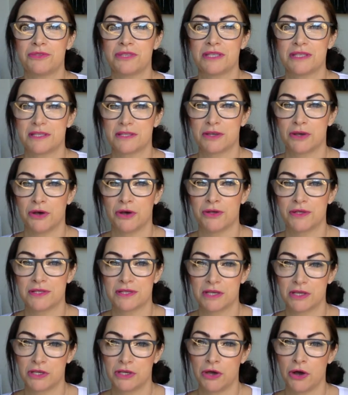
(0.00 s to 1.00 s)
discuss
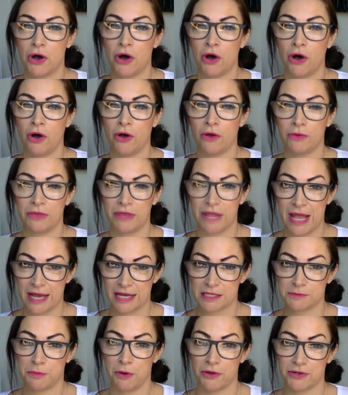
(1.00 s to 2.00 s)
your
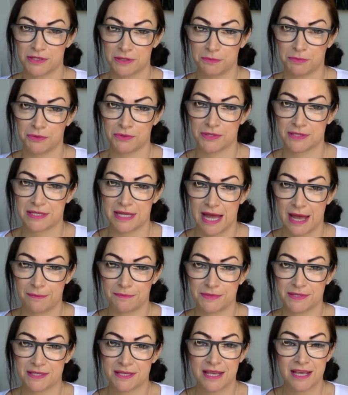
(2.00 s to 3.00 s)
next possible
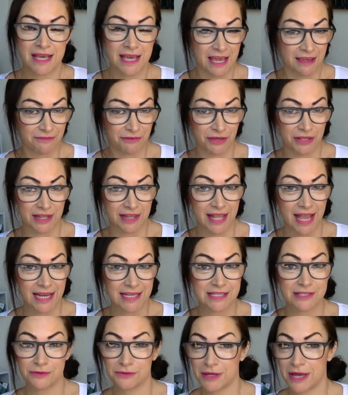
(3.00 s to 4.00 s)
steps. If you'd like
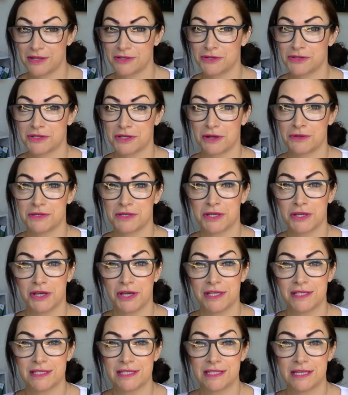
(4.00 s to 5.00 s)
to do that, just go to
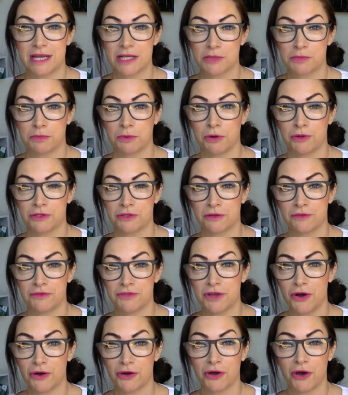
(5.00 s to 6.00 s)

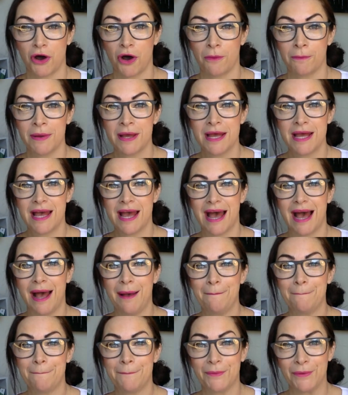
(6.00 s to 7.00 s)
kirstybortoft.com
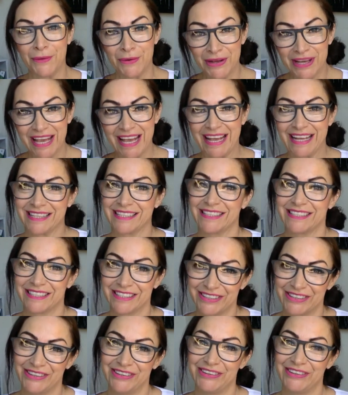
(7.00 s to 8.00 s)
and book in a
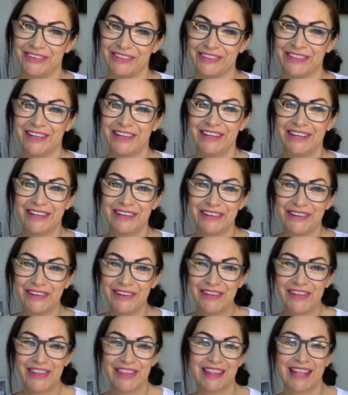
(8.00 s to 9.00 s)
call.
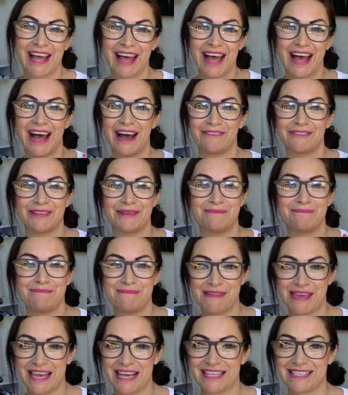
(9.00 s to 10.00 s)
Other than that, have an
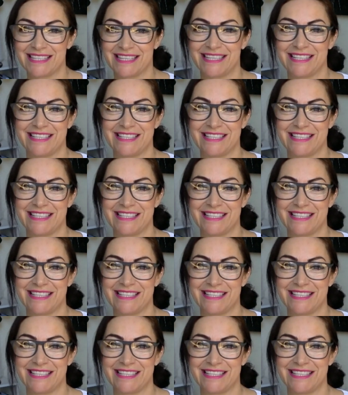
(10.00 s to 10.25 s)
amazing